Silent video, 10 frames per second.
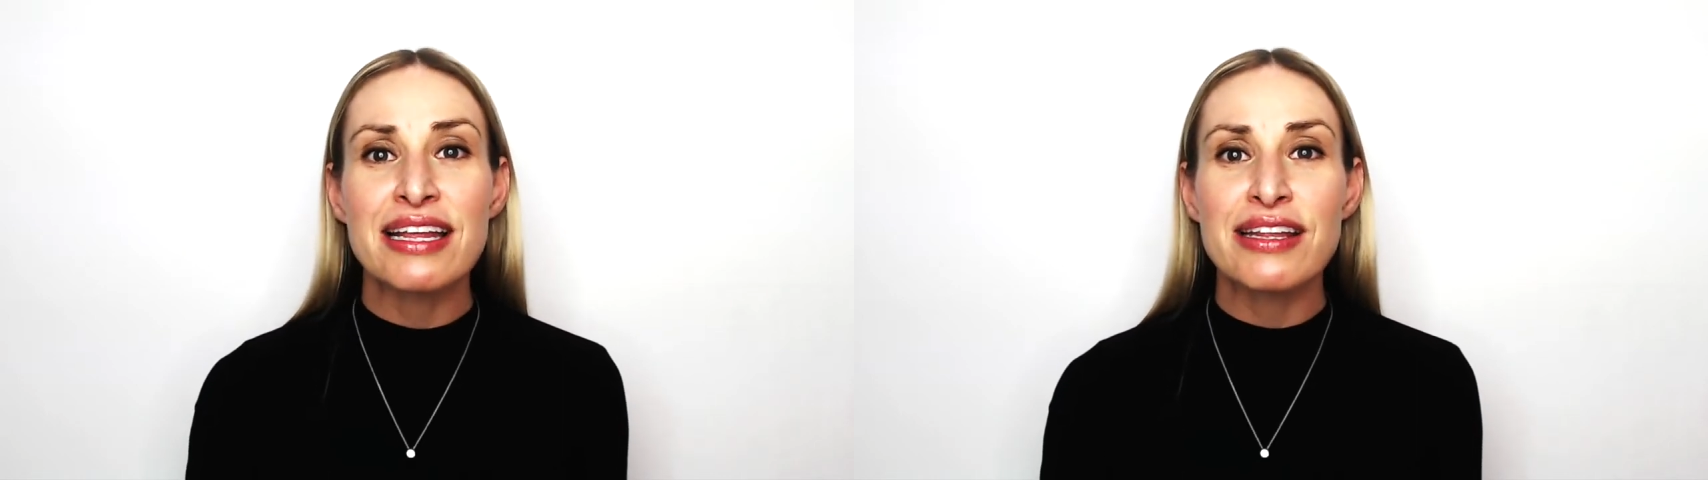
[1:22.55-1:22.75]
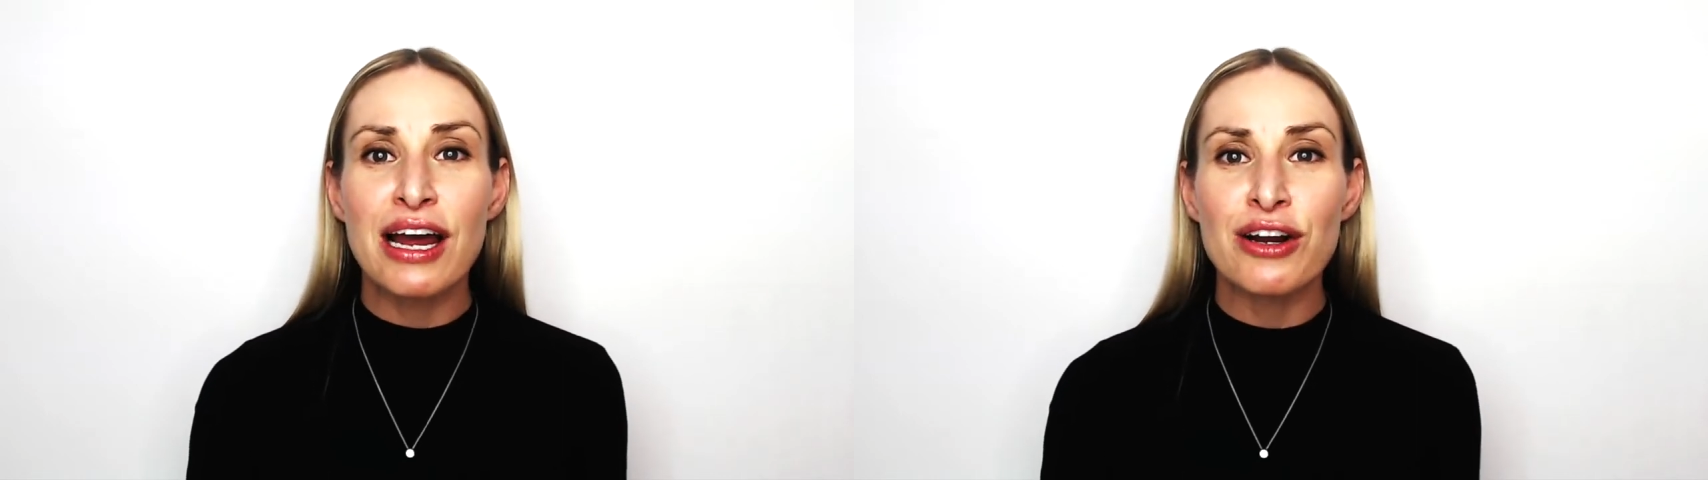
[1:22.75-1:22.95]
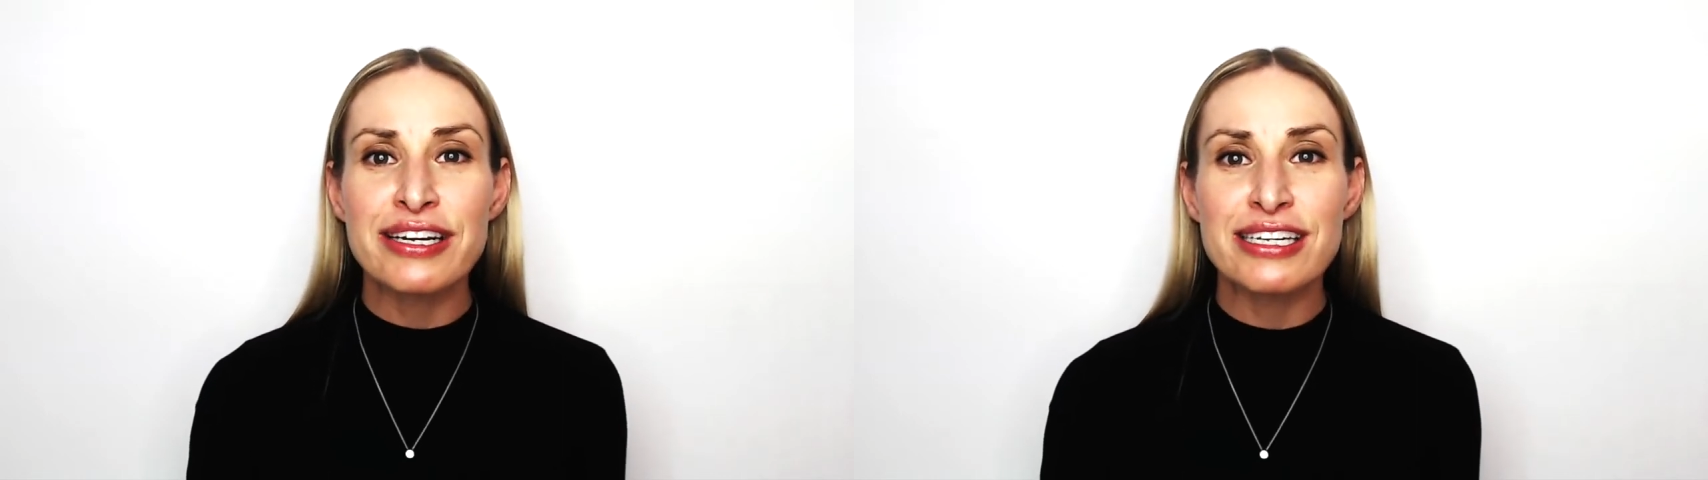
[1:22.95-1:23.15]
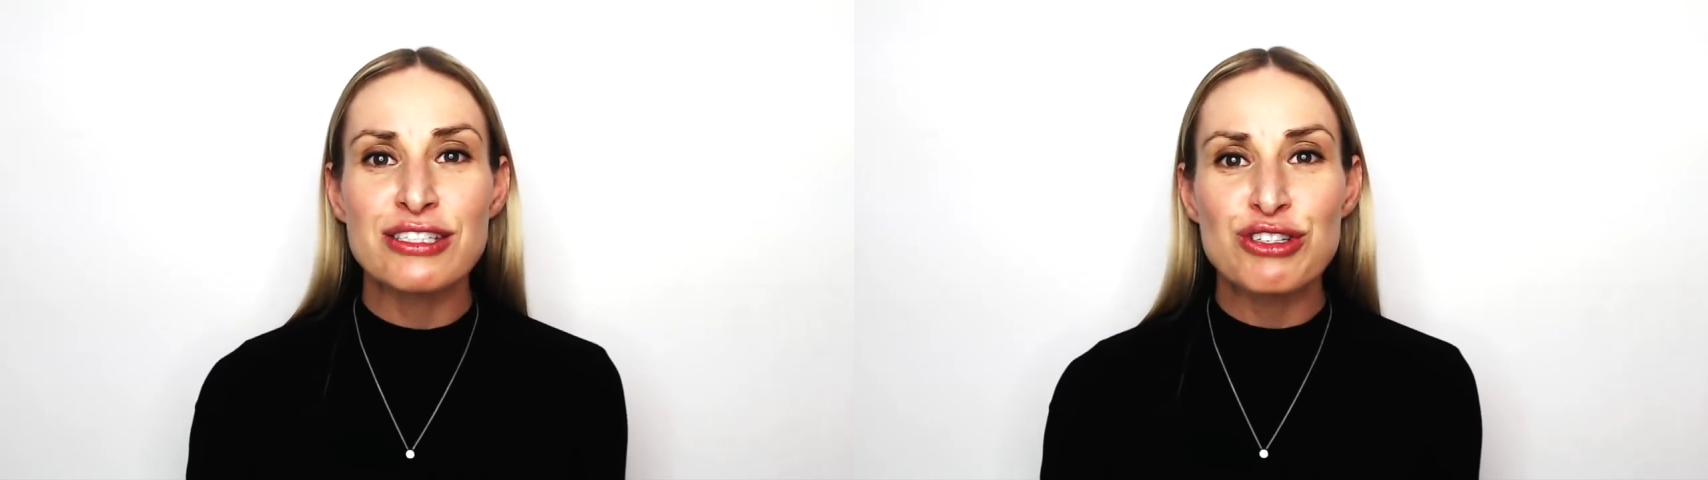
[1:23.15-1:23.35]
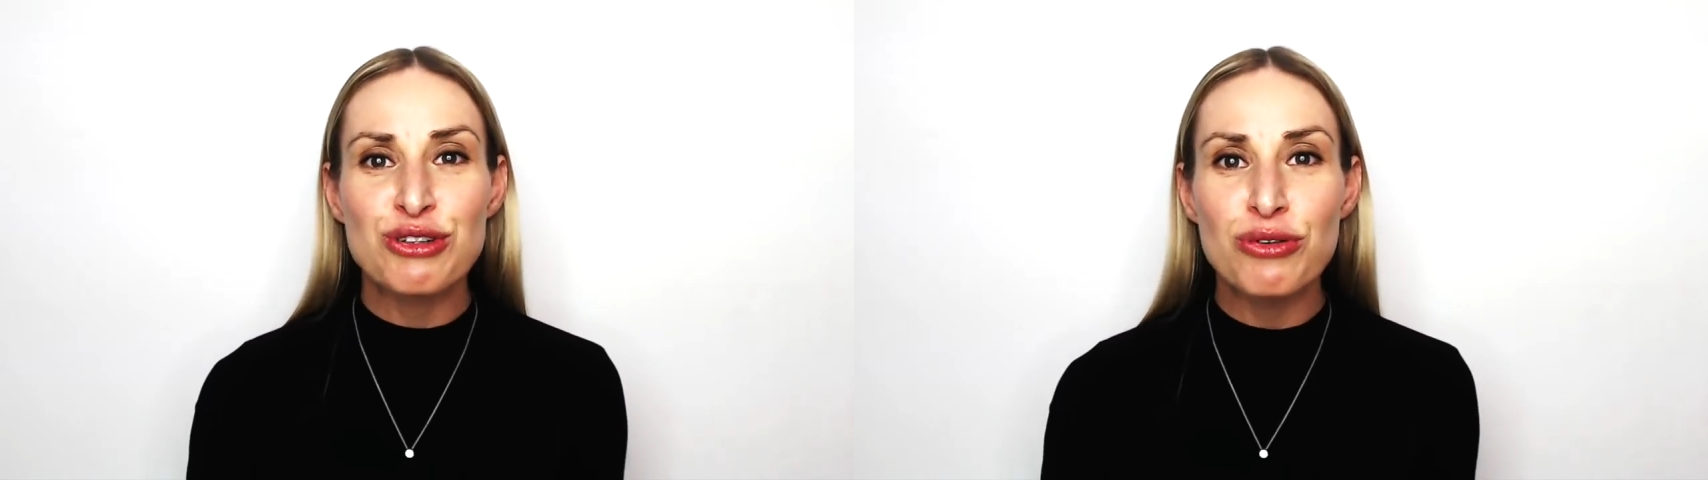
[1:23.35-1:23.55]
that our
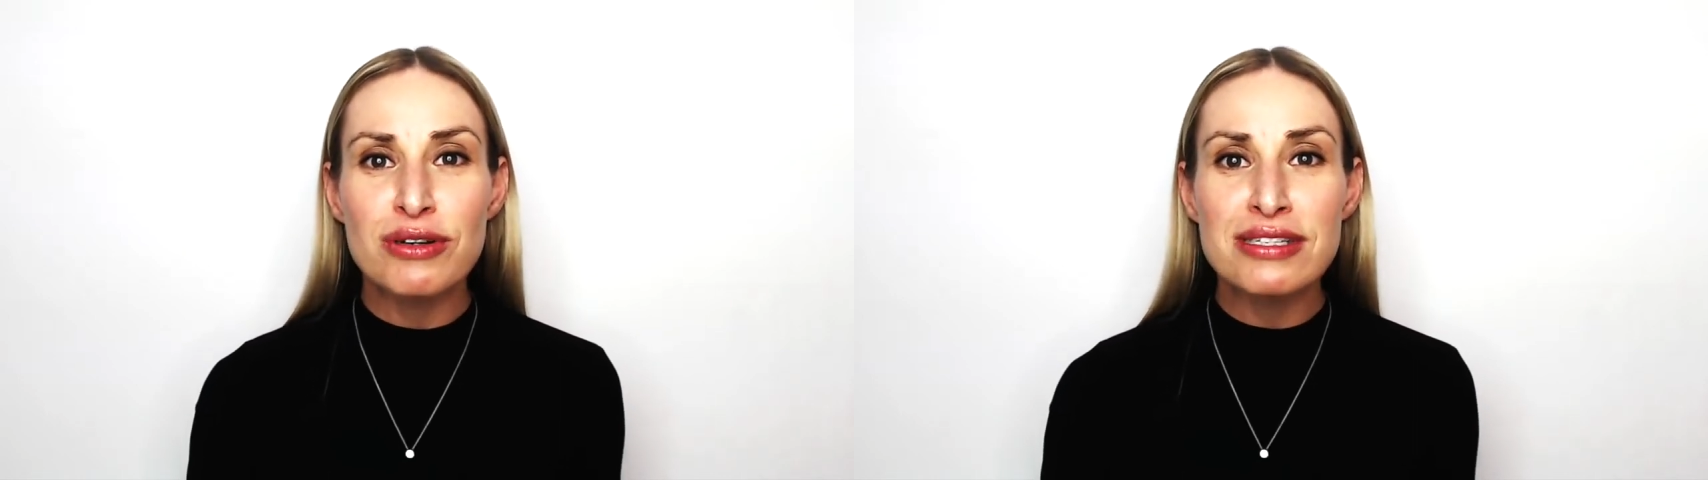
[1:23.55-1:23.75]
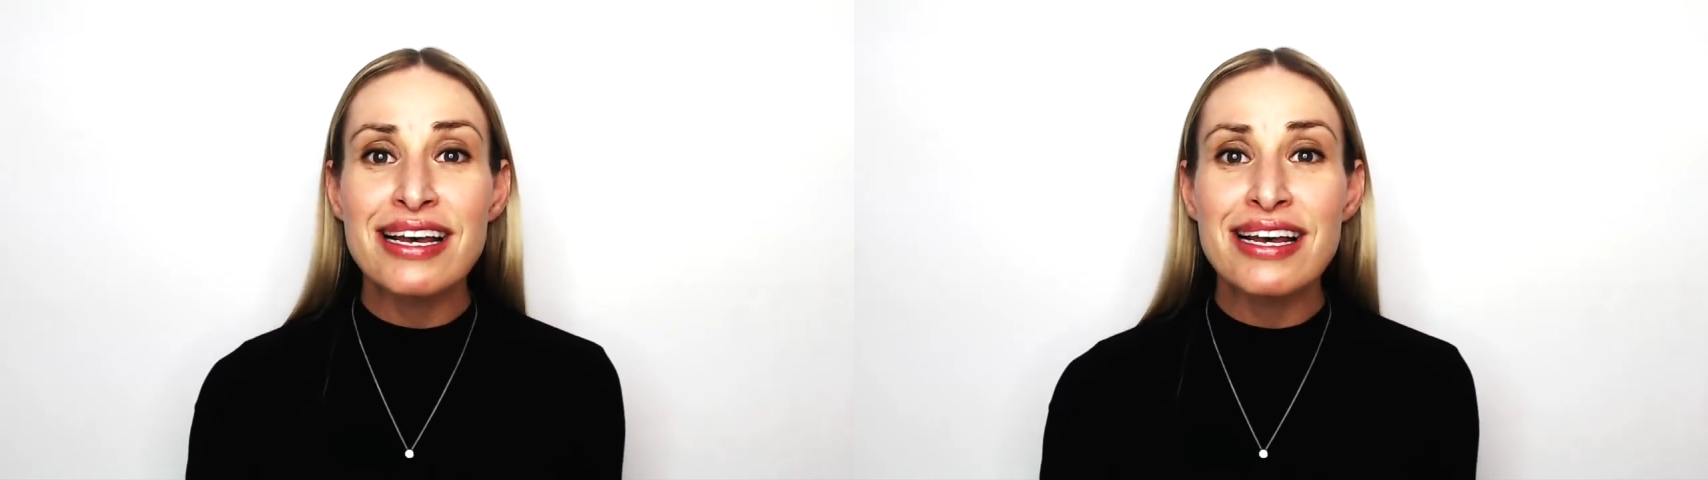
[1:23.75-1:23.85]
kids' schools,